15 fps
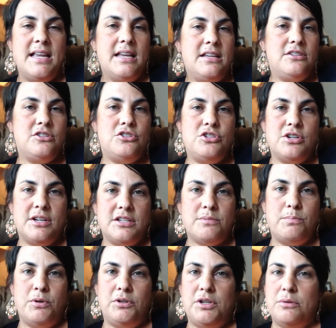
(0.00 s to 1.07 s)
is
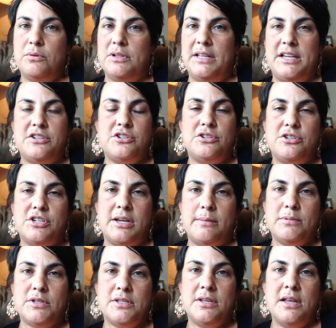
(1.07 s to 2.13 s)
just building
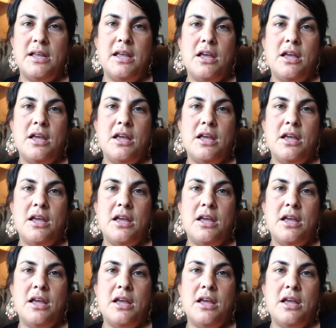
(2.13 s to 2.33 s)
relationships.